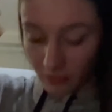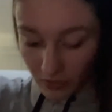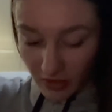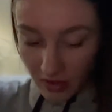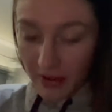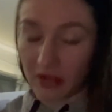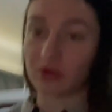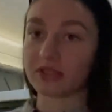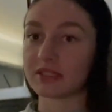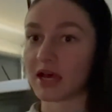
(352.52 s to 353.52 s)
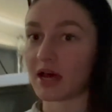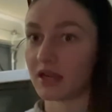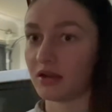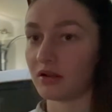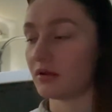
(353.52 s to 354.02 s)
One of the back ones
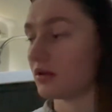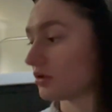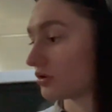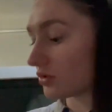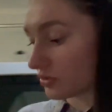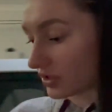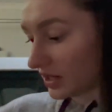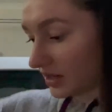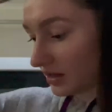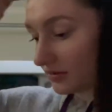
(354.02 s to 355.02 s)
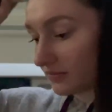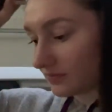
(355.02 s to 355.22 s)
had three